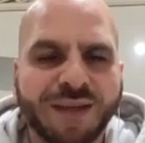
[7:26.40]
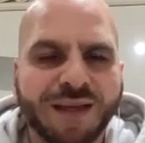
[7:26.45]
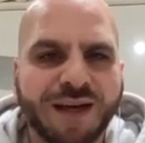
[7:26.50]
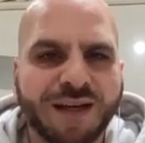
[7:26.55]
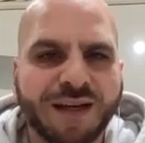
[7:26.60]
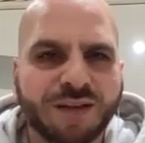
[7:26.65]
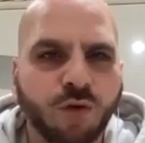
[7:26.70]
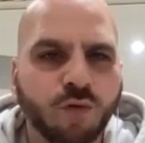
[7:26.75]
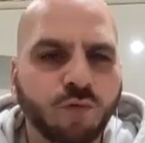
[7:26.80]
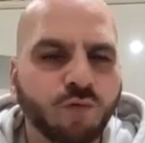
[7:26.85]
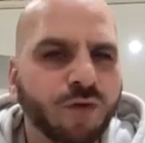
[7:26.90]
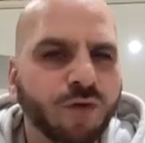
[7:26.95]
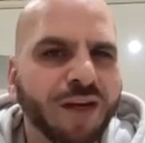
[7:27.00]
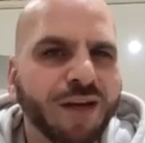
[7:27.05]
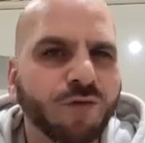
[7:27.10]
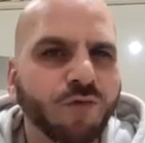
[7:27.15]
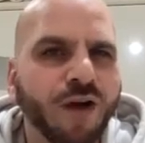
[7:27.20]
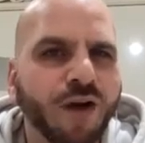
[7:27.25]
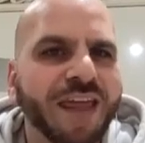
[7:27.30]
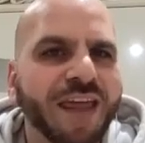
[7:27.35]
I don't
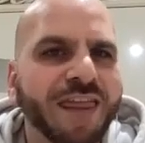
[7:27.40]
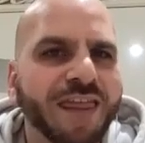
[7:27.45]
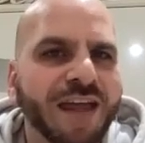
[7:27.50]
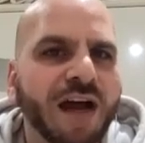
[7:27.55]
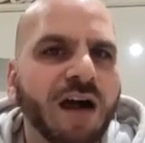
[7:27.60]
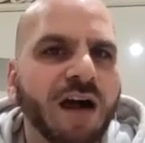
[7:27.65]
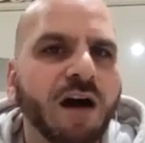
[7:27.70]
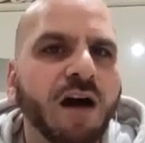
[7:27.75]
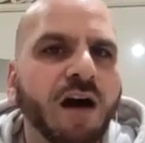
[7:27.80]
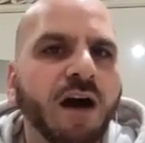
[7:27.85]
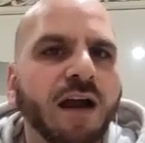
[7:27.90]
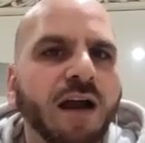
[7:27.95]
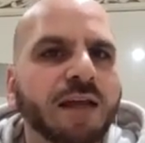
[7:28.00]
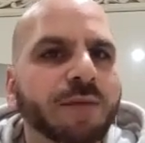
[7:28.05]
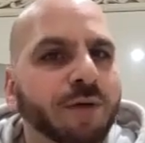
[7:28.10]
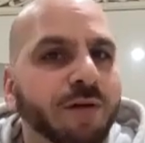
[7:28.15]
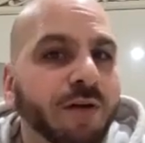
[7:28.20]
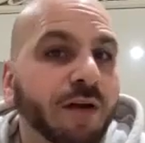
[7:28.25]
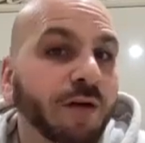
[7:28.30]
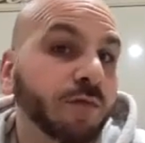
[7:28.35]
really rate that highly,
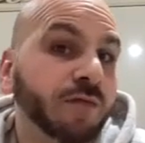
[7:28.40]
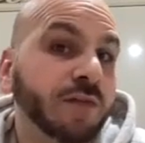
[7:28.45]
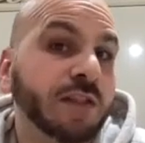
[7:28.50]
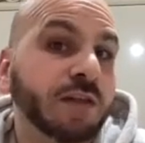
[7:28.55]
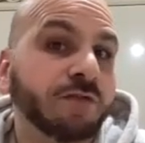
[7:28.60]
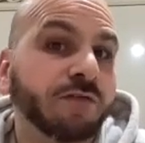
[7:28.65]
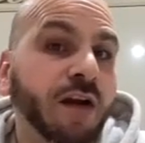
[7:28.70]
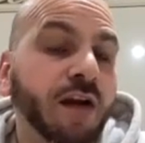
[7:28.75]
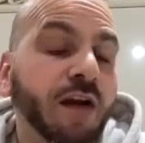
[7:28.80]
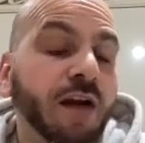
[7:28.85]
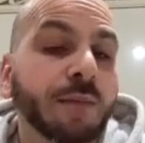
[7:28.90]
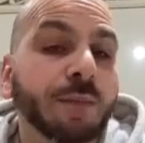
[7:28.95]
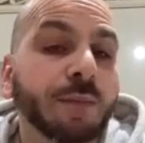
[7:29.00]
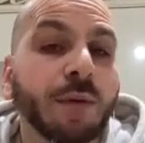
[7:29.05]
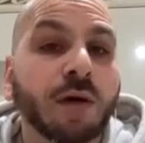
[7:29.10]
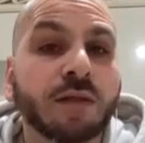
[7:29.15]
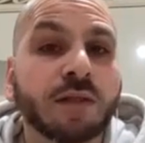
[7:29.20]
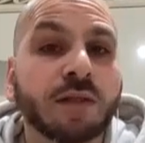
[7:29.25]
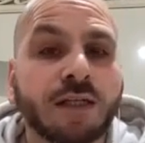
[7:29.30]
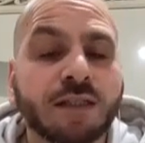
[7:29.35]
but obviously Frank
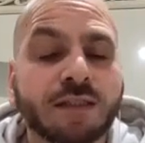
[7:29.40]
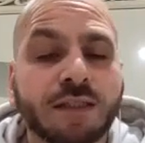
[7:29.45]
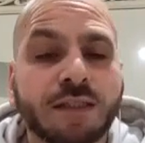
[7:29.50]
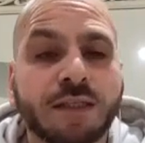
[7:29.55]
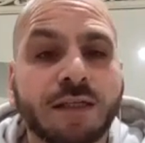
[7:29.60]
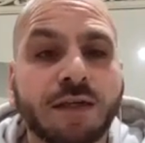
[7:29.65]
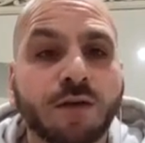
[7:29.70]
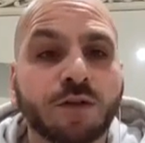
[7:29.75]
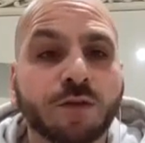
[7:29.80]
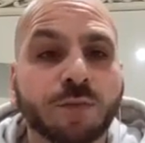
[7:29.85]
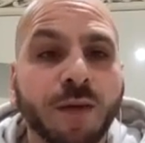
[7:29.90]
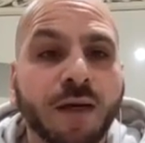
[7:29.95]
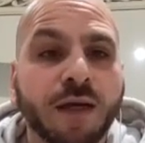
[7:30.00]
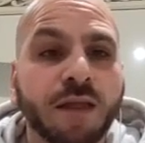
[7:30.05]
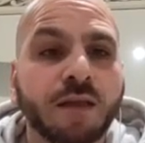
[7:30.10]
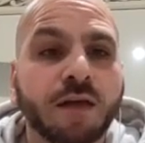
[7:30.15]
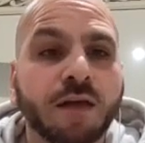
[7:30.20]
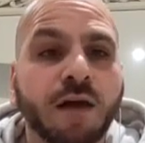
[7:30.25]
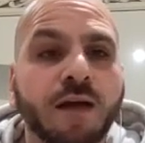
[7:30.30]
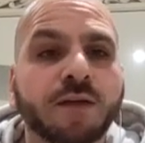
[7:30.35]
Lampard does, and he knows better
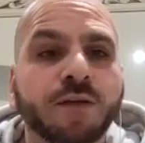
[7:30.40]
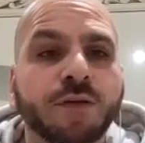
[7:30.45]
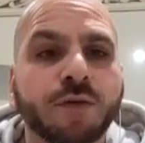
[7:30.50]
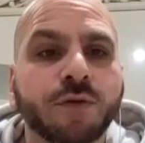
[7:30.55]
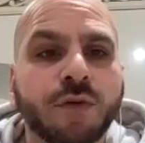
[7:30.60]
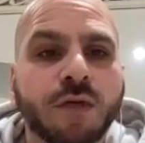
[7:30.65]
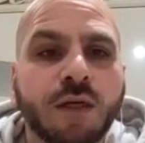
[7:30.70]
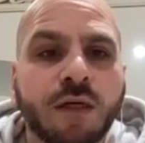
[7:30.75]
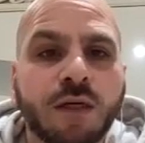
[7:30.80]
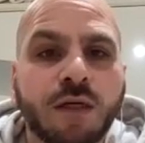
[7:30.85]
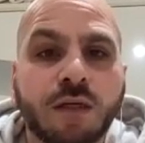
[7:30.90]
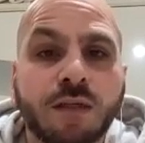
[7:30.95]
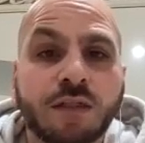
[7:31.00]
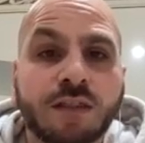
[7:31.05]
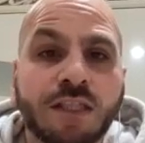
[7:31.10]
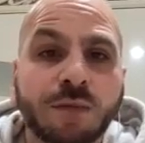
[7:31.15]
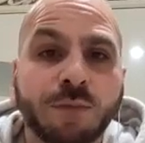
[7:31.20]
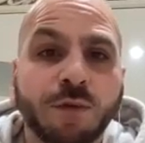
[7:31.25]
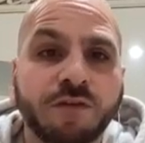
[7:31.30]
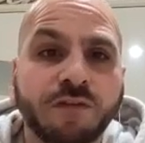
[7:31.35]
than I do.
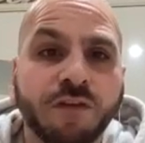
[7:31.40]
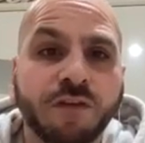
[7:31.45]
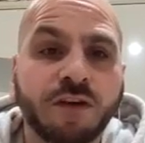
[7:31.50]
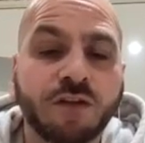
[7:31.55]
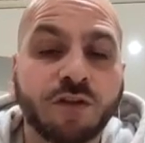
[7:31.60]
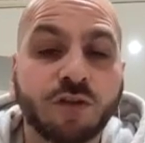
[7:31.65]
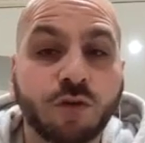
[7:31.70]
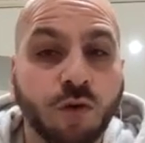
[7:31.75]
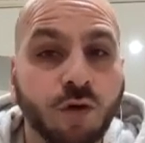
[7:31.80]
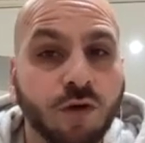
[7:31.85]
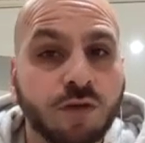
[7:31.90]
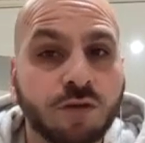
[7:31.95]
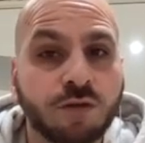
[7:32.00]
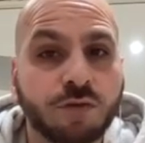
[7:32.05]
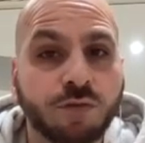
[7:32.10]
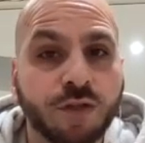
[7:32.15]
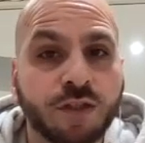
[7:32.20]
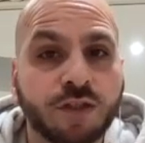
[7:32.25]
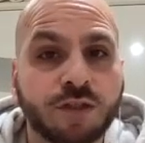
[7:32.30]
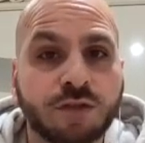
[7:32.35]
Timo Werner scored,
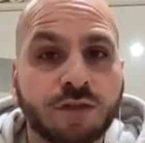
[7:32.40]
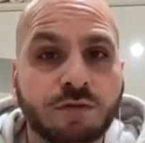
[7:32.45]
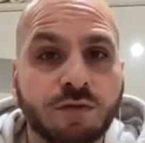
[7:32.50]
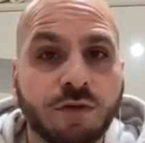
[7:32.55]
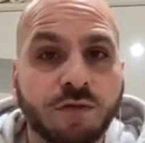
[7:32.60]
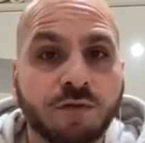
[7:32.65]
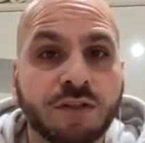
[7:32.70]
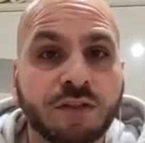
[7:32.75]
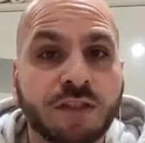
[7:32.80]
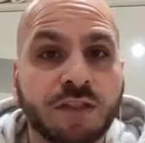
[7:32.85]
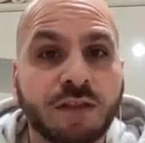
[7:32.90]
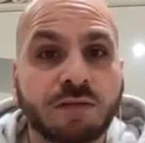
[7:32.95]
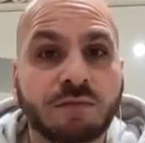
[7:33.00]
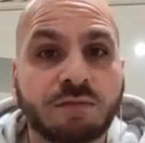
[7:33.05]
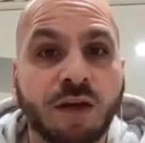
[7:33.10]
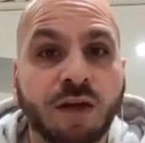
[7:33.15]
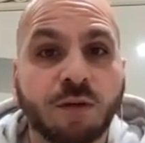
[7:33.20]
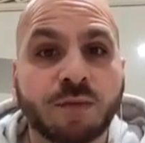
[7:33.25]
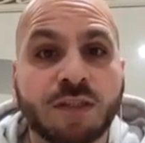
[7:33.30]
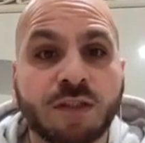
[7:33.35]
which obviously
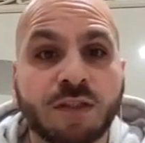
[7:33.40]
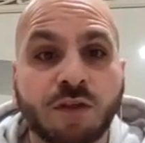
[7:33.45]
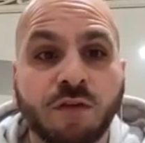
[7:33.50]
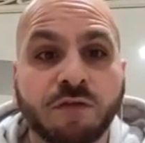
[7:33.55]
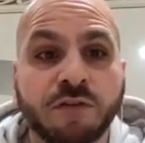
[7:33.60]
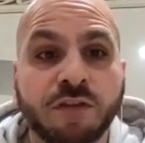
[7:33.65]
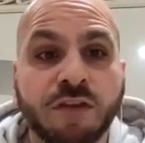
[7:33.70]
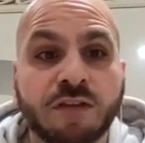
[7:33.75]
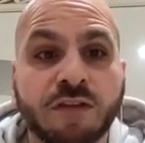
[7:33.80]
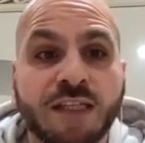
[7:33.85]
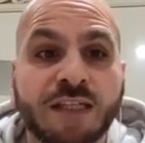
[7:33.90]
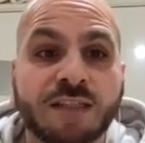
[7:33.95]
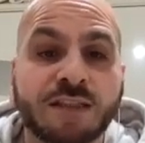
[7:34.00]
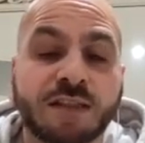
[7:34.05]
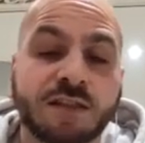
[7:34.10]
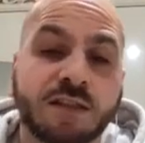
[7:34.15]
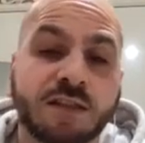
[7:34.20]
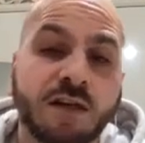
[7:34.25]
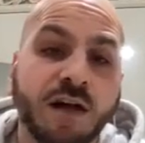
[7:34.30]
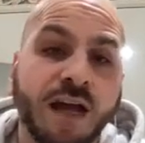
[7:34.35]
helps his confidence, as
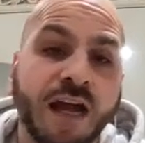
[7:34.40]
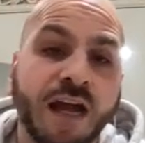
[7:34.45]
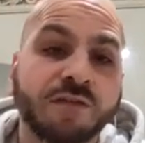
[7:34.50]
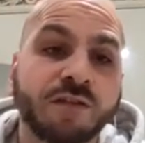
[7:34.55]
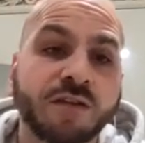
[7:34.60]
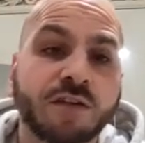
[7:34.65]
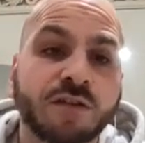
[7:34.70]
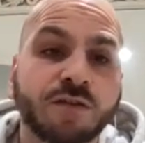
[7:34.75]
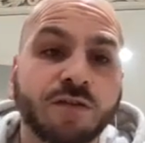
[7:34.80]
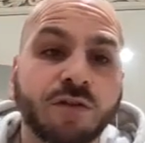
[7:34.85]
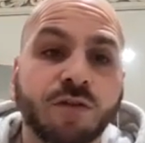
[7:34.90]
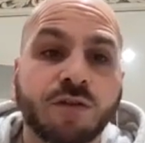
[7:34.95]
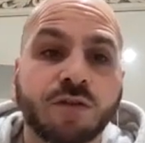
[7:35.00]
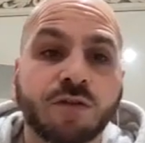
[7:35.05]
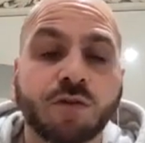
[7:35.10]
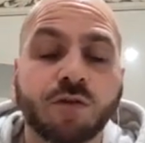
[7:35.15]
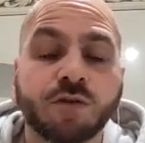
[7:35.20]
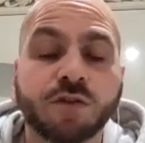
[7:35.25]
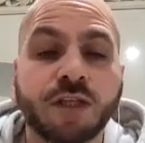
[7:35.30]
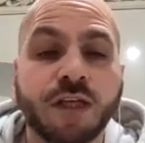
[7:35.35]
does Kai Havertz, who got on the
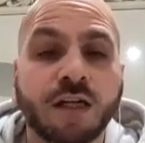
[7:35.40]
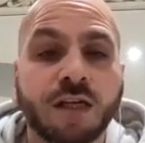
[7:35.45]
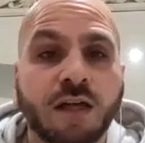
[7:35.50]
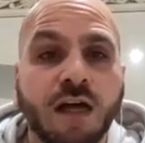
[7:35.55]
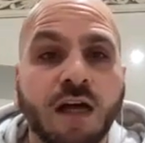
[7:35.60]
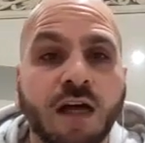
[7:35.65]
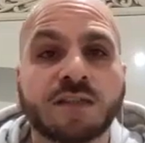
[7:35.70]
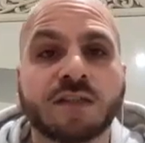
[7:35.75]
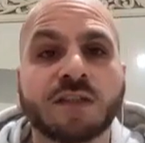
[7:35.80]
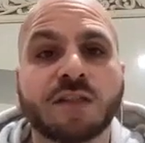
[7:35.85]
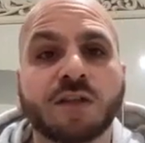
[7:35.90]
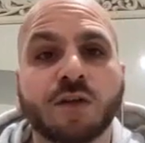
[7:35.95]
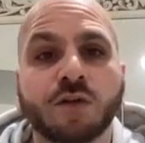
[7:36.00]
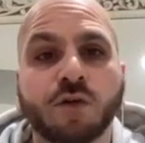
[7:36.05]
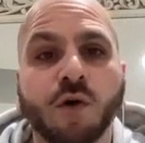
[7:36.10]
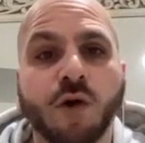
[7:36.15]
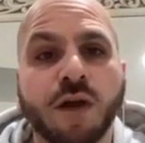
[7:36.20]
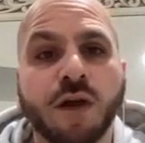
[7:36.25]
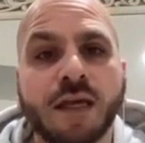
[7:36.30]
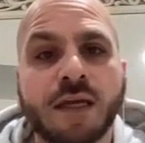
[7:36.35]
score sheet, and
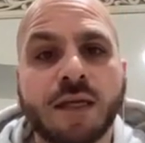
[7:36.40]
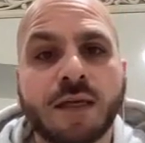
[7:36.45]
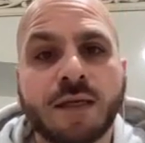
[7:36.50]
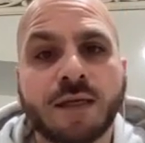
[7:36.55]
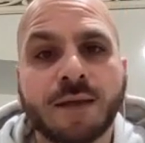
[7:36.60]
Hudson-Odoi.